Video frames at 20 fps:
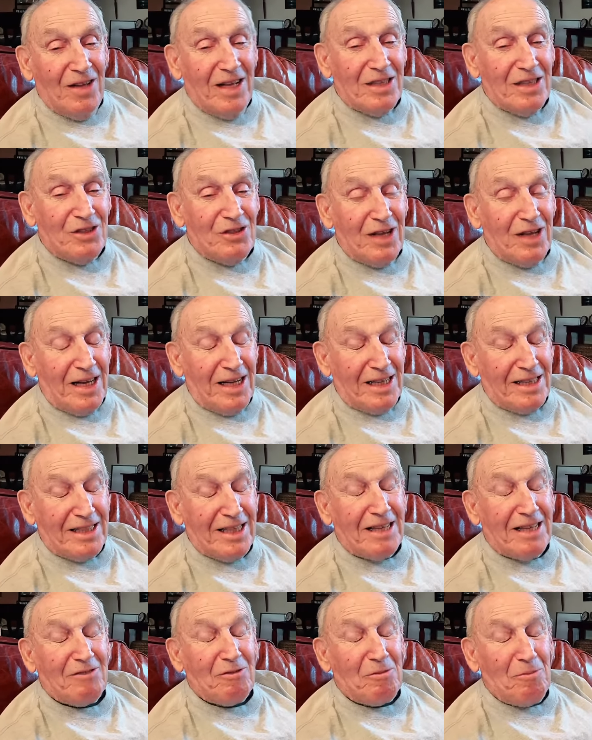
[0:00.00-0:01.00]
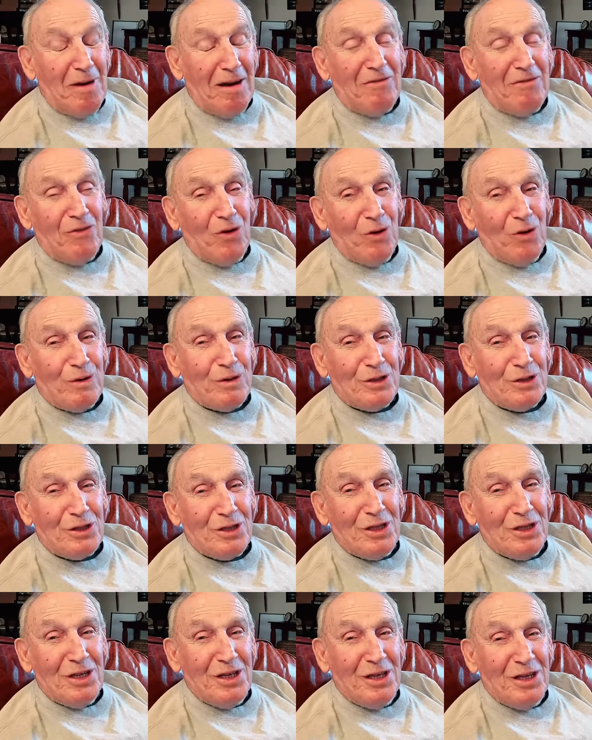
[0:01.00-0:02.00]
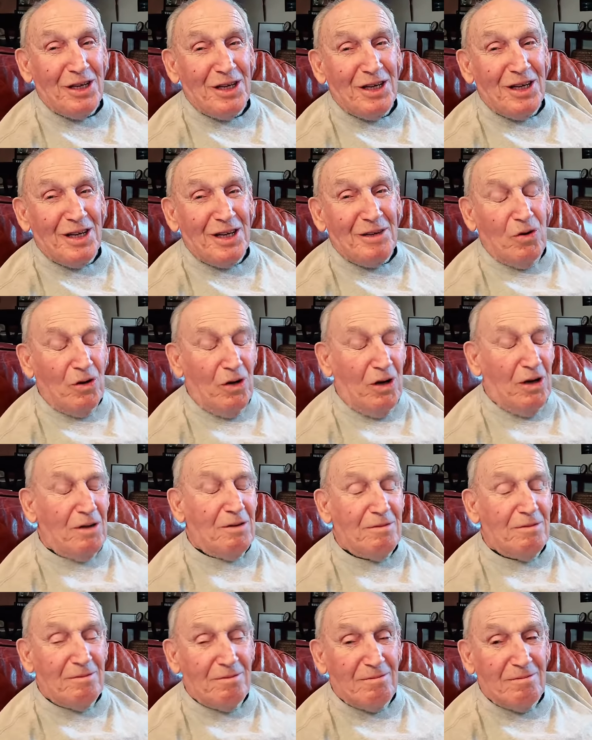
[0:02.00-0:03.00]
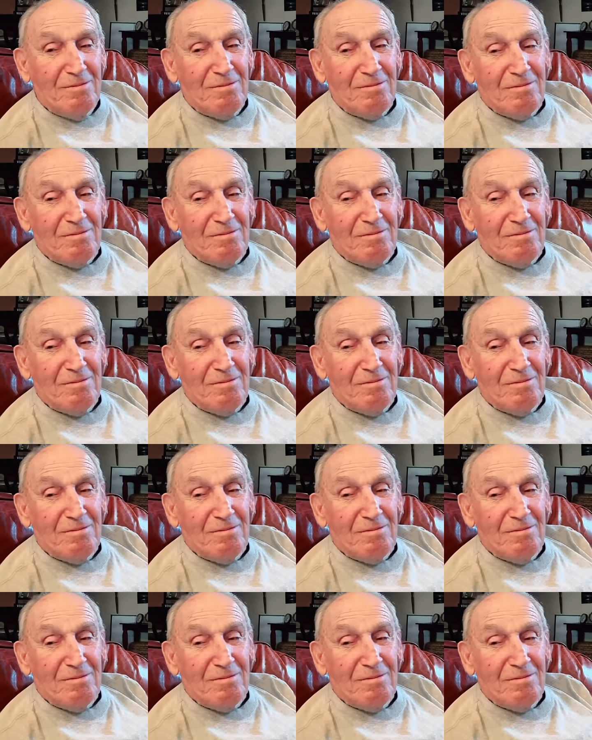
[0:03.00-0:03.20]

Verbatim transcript: Oh, that's good. I got that from my folks. Yeah. Oh, good.